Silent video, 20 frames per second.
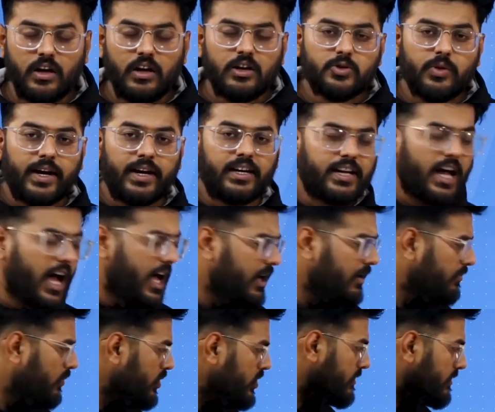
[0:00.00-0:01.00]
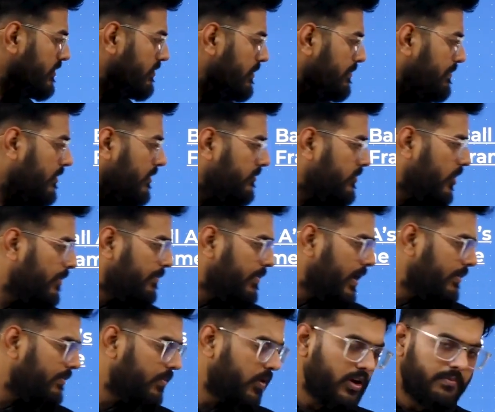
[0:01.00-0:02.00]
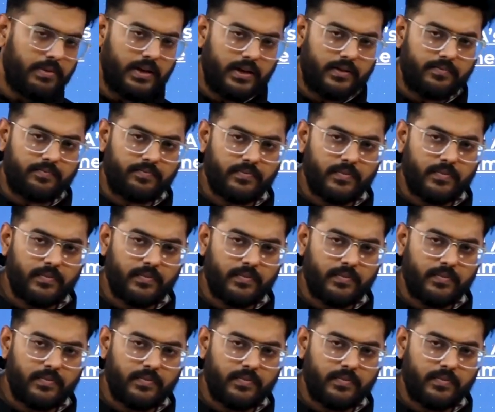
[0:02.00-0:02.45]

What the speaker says: So entire motion will be performed by ball B.